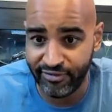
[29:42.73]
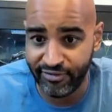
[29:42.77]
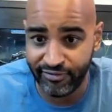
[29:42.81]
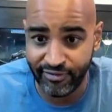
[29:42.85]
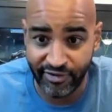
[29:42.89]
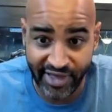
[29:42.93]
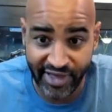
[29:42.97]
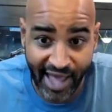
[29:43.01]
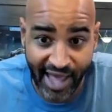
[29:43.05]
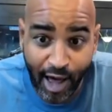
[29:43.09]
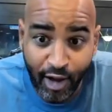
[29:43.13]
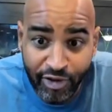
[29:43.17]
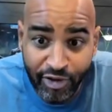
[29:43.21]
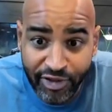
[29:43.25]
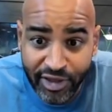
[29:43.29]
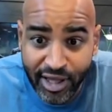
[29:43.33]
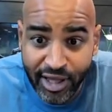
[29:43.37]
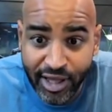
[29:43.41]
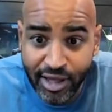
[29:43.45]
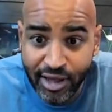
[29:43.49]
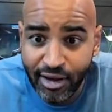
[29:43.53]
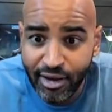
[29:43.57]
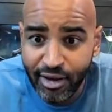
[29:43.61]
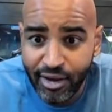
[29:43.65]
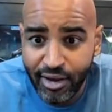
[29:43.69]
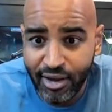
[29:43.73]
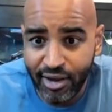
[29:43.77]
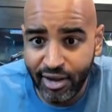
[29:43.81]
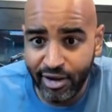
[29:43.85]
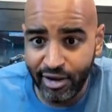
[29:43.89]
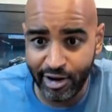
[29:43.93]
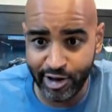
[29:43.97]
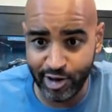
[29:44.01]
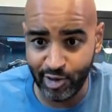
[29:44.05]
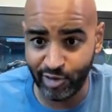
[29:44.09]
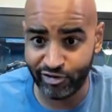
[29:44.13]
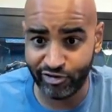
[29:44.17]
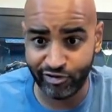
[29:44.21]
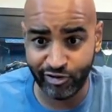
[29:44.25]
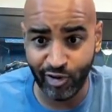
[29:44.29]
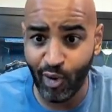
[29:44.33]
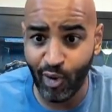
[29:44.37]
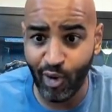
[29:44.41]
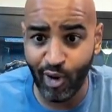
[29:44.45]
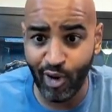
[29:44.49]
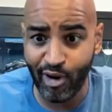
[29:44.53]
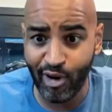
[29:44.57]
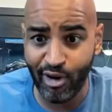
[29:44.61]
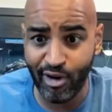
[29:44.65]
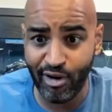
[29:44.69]
they healthy? Are you a
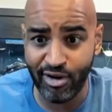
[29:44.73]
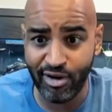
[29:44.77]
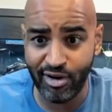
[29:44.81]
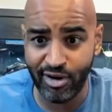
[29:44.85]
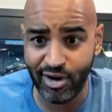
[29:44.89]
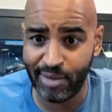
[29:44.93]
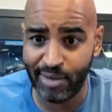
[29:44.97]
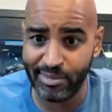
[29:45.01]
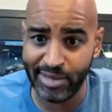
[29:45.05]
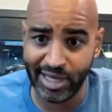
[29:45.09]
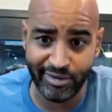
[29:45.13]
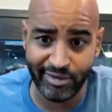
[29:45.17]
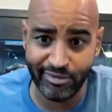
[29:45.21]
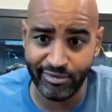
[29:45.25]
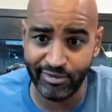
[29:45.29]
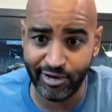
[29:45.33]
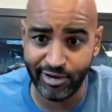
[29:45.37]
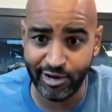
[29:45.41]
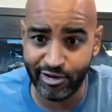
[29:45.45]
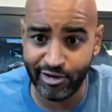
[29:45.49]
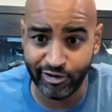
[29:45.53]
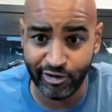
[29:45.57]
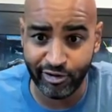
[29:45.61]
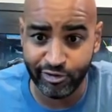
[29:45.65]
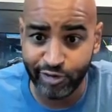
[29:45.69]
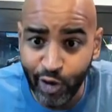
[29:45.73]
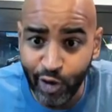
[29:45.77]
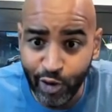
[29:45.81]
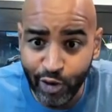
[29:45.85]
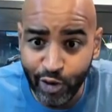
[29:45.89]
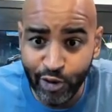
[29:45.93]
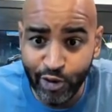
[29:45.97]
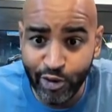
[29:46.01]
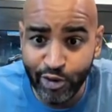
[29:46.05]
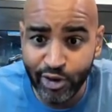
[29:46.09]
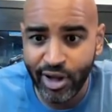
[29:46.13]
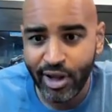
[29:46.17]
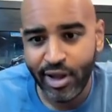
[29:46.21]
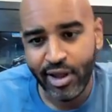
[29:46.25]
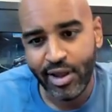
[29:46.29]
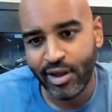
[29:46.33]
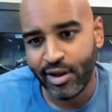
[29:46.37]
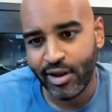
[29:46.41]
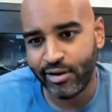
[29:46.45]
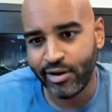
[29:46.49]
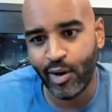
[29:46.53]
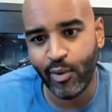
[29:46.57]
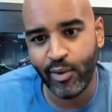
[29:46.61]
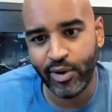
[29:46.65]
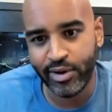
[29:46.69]
store? I mean, you're just a dude.
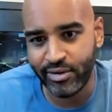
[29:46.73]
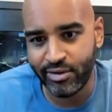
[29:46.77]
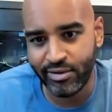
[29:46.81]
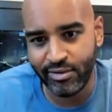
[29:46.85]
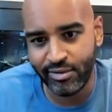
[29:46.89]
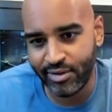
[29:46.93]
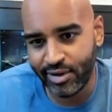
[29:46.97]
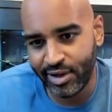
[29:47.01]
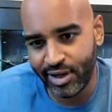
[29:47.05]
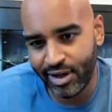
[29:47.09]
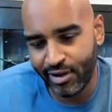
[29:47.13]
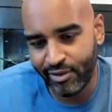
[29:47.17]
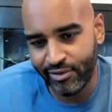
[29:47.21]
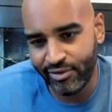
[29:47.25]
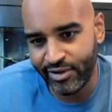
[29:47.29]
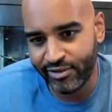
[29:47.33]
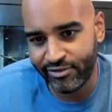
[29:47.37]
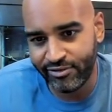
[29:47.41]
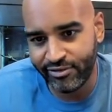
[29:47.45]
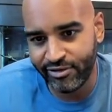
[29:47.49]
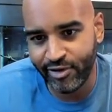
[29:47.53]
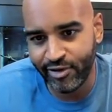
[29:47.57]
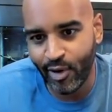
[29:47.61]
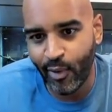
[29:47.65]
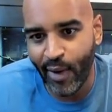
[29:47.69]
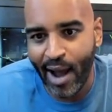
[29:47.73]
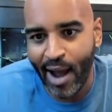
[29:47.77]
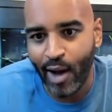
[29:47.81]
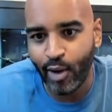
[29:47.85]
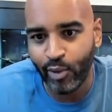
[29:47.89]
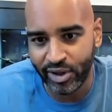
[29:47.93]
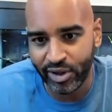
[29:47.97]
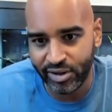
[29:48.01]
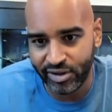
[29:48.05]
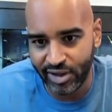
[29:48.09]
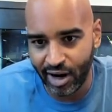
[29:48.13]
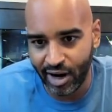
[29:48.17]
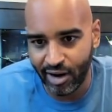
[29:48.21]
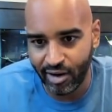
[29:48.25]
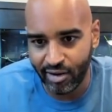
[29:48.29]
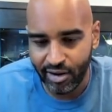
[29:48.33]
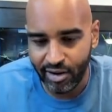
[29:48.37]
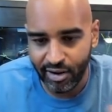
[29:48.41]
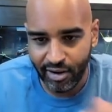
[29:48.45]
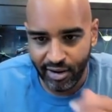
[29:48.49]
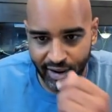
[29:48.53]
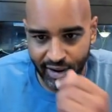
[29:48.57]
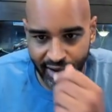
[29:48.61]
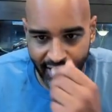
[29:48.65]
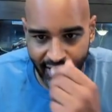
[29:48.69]
No one, there's no outlet there.
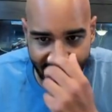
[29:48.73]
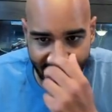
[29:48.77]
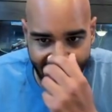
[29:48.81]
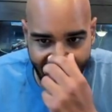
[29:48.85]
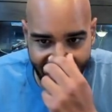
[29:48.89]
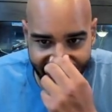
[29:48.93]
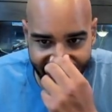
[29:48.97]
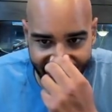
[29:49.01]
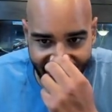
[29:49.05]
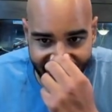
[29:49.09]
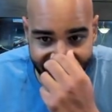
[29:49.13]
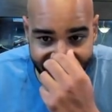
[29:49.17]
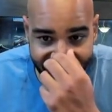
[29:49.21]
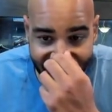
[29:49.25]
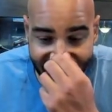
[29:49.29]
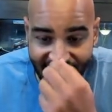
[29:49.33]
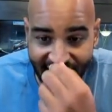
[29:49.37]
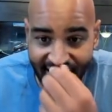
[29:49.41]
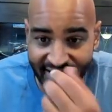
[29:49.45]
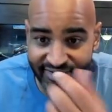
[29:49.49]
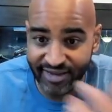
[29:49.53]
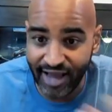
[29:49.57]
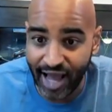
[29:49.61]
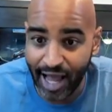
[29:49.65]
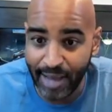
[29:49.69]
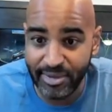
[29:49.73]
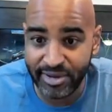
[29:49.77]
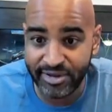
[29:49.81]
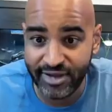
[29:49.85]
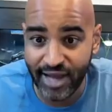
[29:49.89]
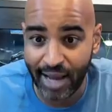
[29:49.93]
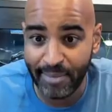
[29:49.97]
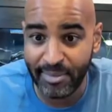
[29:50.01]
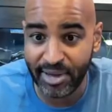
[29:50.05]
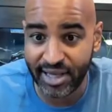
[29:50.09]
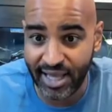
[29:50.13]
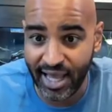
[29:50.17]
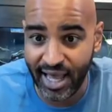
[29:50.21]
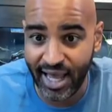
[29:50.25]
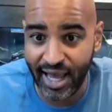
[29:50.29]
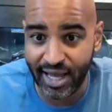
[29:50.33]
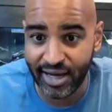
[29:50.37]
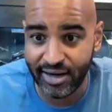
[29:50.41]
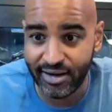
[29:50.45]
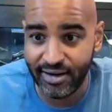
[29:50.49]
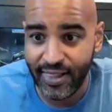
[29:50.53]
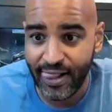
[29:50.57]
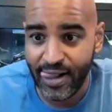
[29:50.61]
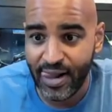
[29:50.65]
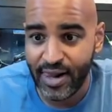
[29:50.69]
And I see that time and time
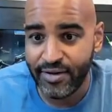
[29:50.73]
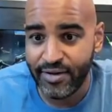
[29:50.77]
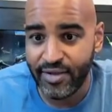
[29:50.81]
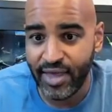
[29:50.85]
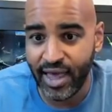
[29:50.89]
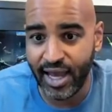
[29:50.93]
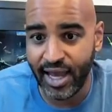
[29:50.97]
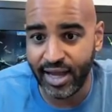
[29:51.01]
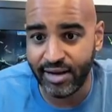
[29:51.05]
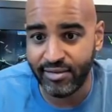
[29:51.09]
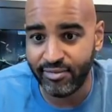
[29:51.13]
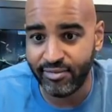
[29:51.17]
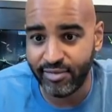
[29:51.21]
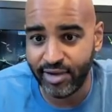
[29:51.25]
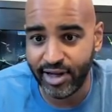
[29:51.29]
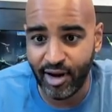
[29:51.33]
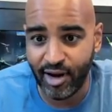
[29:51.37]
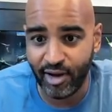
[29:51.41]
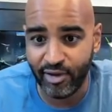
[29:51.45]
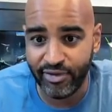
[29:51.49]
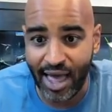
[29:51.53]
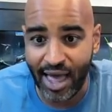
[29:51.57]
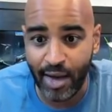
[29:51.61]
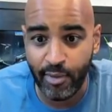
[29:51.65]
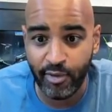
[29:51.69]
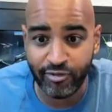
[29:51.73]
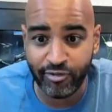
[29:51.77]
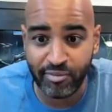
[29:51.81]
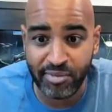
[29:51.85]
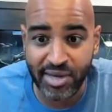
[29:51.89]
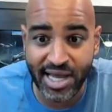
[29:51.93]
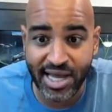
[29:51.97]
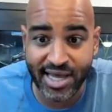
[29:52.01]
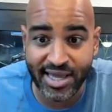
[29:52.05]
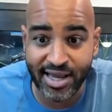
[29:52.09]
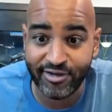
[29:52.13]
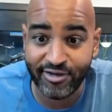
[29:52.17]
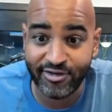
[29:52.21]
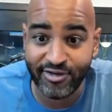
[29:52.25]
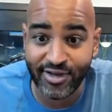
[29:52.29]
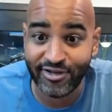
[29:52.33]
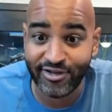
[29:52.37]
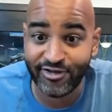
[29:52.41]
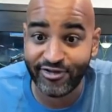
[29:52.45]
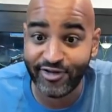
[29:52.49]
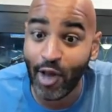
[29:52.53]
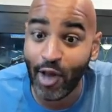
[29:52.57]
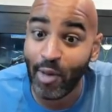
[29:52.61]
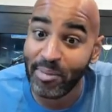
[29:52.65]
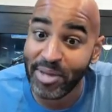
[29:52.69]
again. And, that was me, and it's
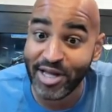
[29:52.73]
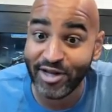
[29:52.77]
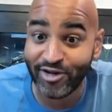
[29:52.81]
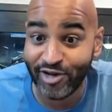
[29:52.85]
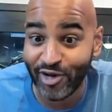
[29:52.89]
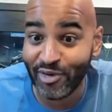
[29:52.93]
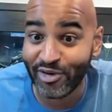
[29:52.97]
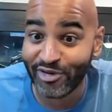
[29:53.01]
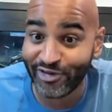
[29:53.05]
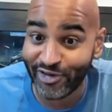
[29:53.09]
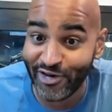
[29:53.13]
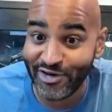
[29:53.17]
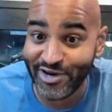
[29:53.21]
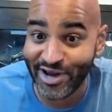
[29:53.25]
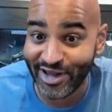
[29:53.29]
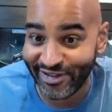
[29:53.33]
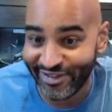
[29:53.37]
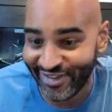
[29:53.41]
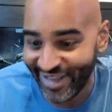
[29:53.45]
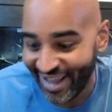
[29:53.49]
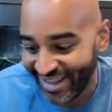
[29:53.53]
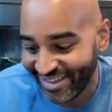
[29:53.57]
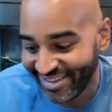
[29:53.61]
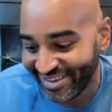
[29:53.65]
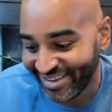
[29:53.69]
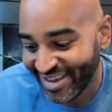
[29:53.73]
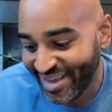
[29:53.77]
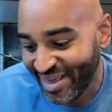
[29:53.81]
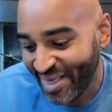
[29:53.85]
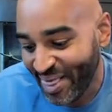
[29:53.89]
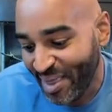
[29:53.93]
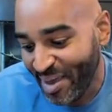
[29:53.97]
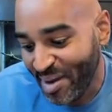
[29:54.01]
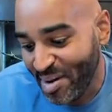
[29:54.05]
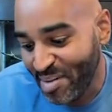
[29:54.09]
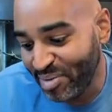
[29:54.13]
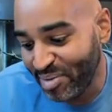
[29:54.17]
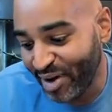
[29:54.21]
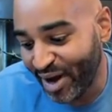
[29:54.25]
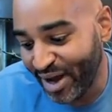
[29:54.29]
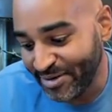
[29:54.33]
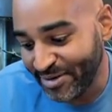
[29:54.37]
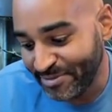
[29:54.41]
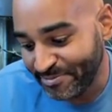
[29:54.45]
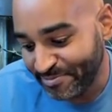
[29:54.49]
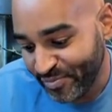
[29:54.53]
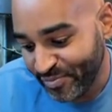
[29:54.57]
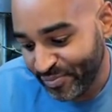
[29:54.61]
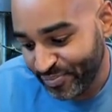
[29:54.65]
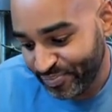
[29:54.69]
still me to a certain extent. But